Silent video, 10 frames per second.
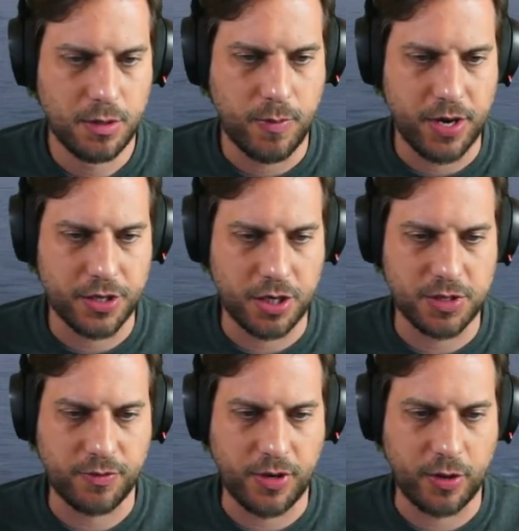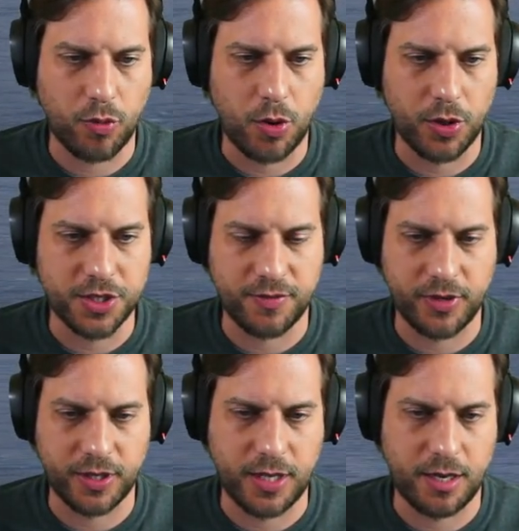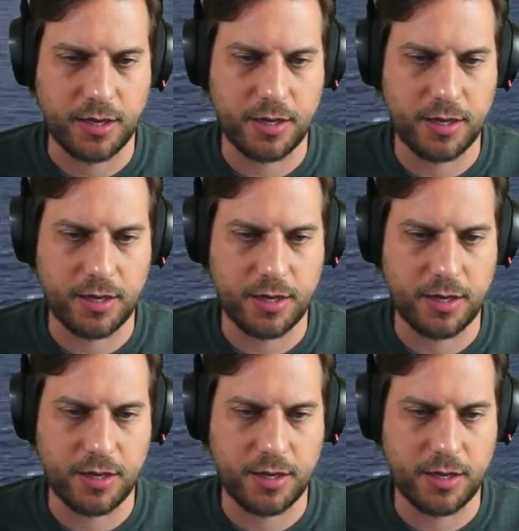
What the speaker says: But in terms of like roll and stuff like that,